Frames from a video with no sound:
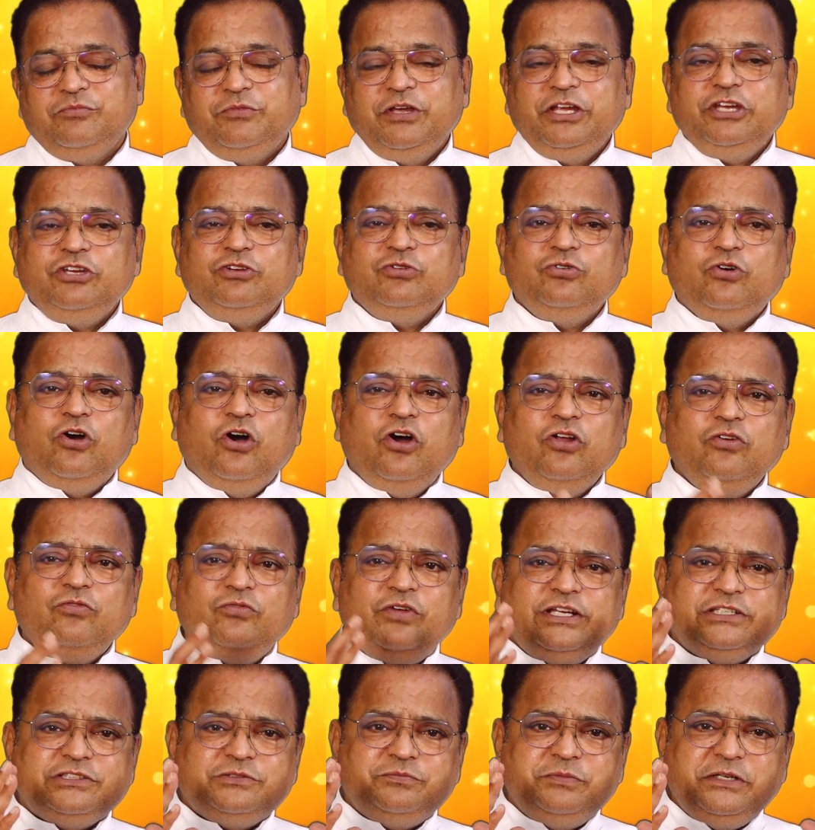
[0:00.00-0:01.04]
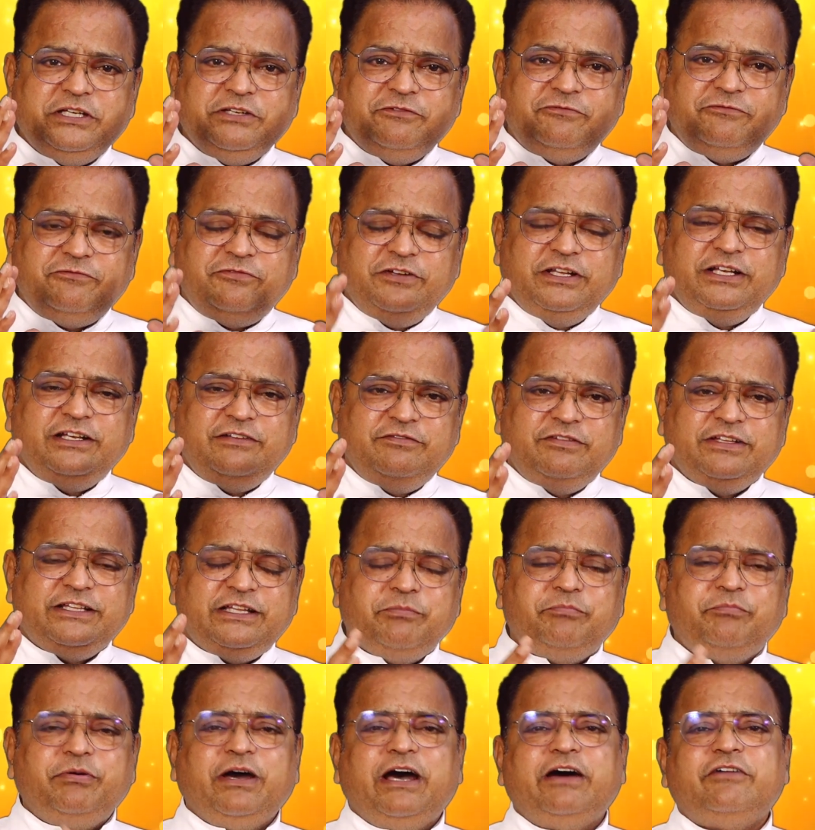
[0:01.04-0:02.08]
May you always be filled with
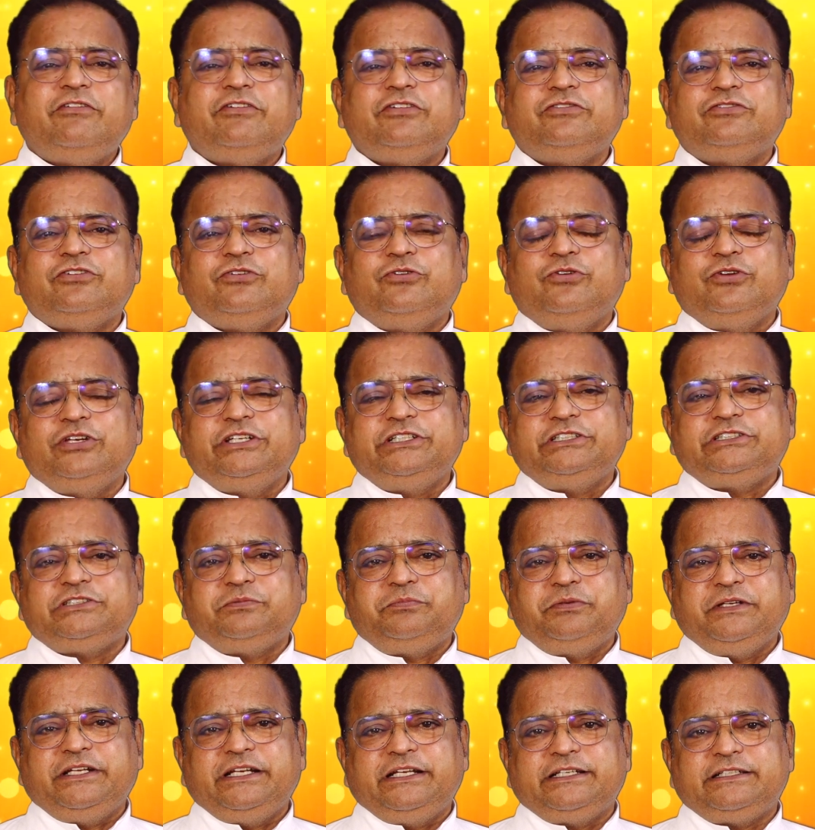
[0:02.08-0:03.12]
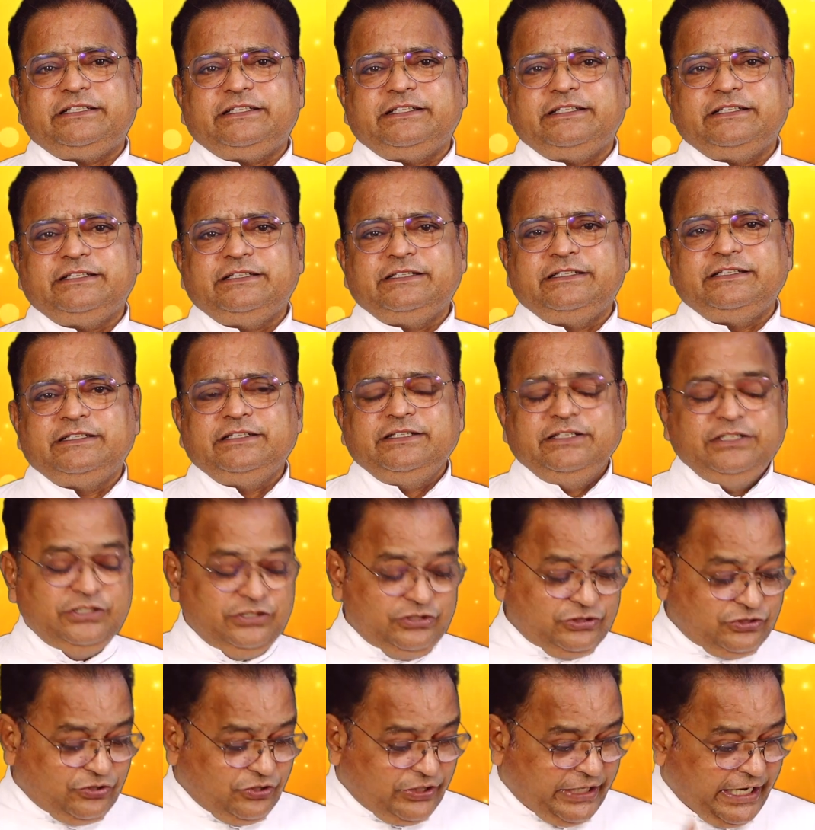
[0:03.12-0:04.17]
the power of the Holy Spirit
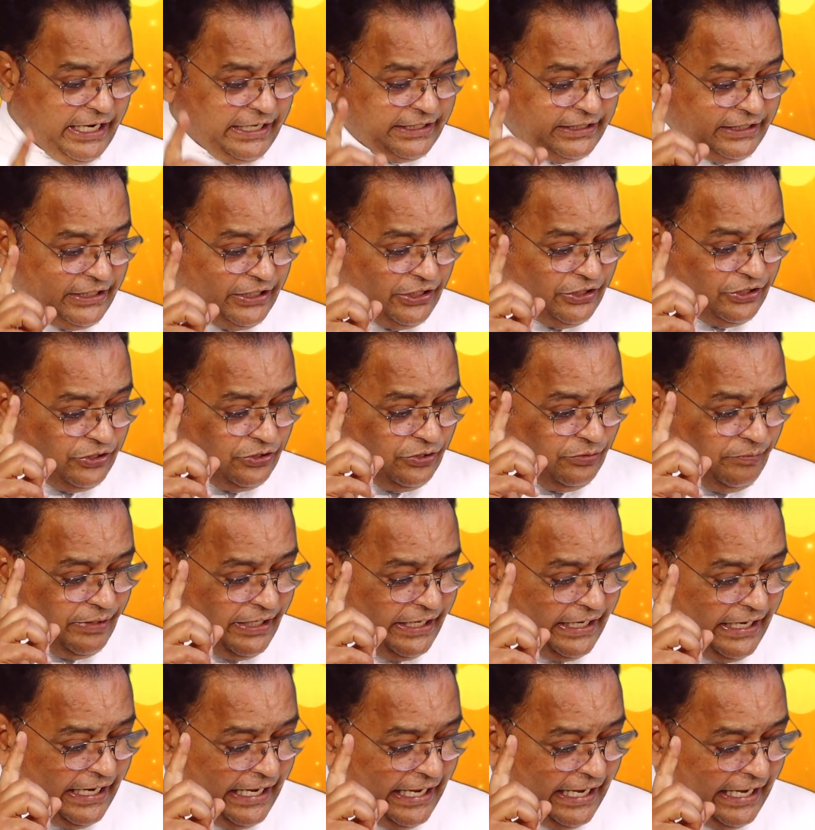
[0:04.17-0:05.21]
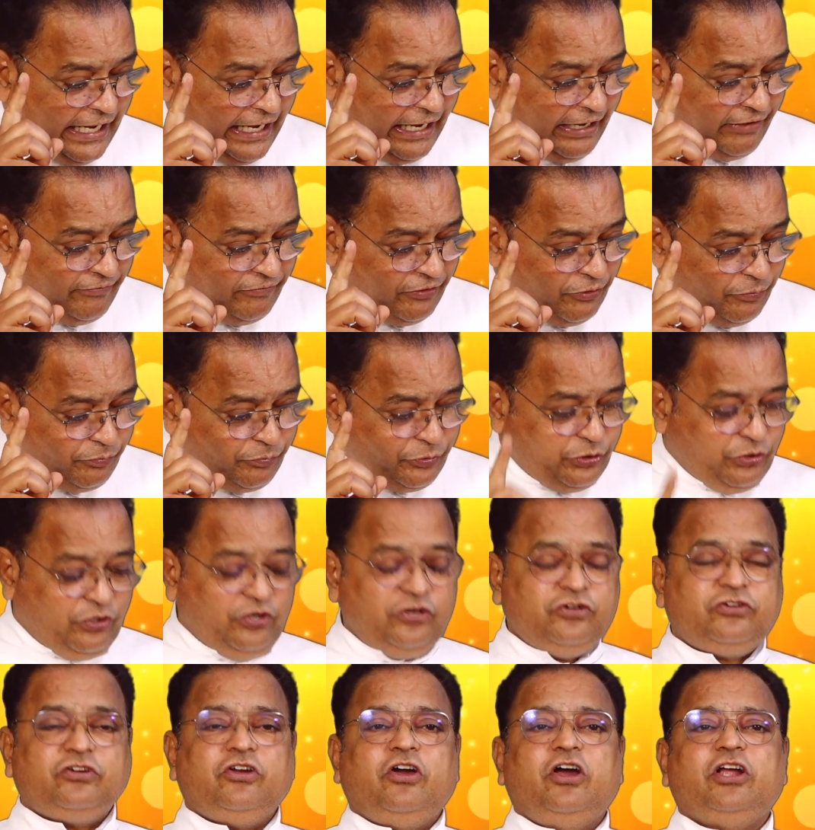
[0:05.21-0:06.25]
so that you may have a
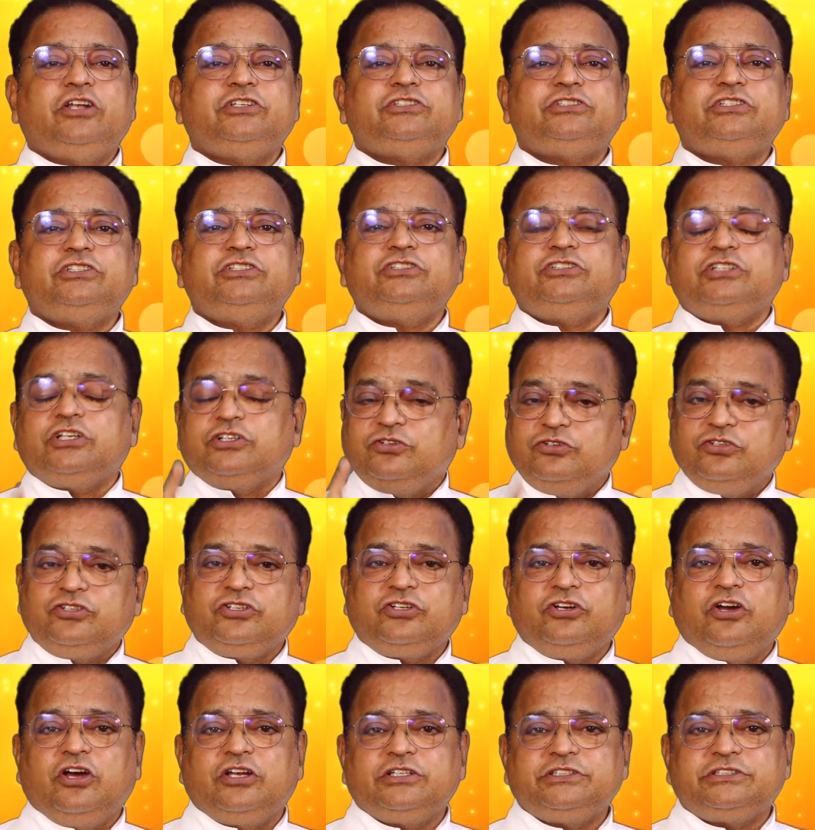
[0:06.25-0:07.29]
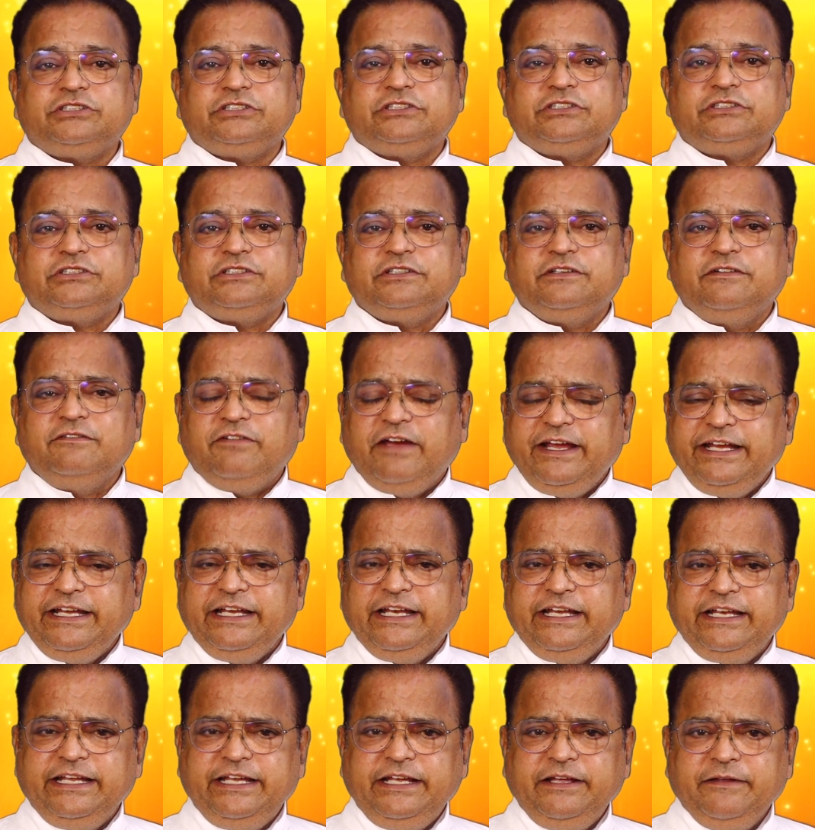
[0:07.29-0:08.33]
pure conscience, a good conscience.
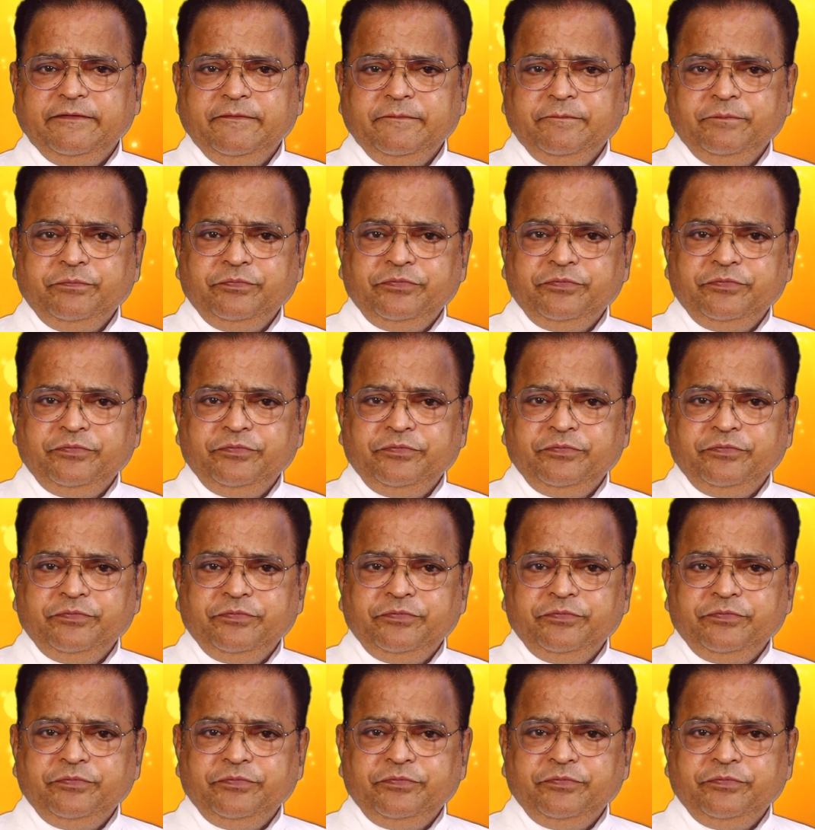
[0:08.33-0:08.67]
Finally,